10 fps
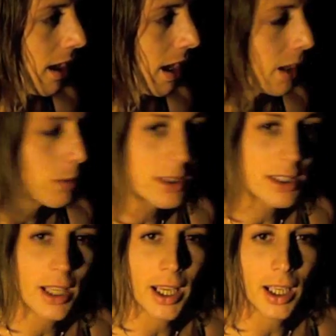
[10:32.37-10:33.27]
and was
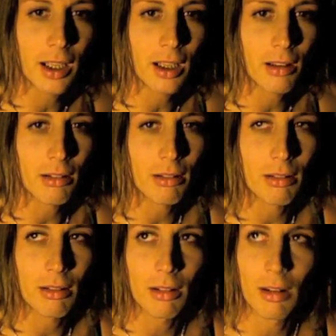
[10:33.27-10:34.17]
like,
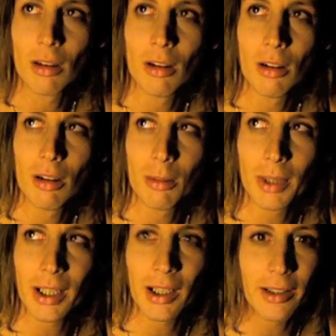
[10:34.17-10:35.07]
oh my
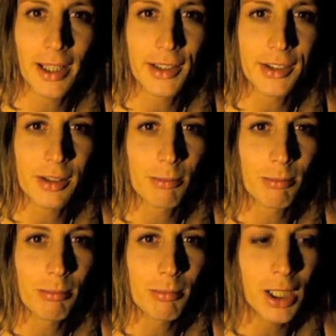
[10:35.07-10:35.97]
god, that's
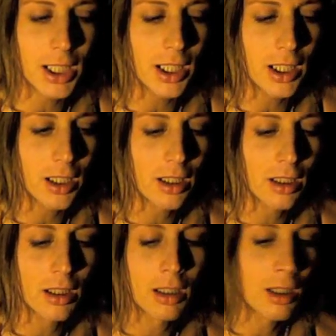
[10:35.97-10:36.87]
me.
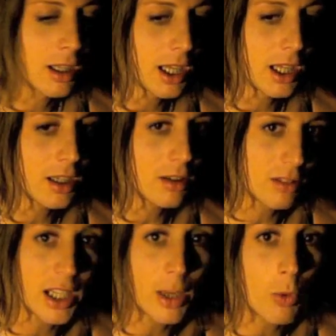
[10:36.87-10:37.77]
And
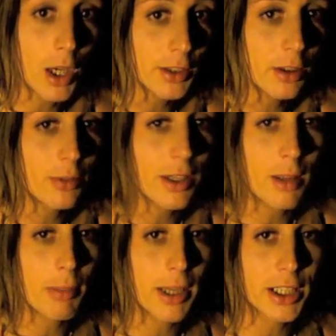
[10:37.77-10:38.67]
then walked over to the
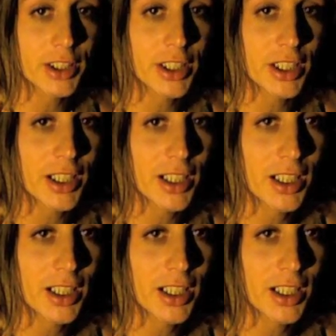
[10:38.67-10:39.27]
picture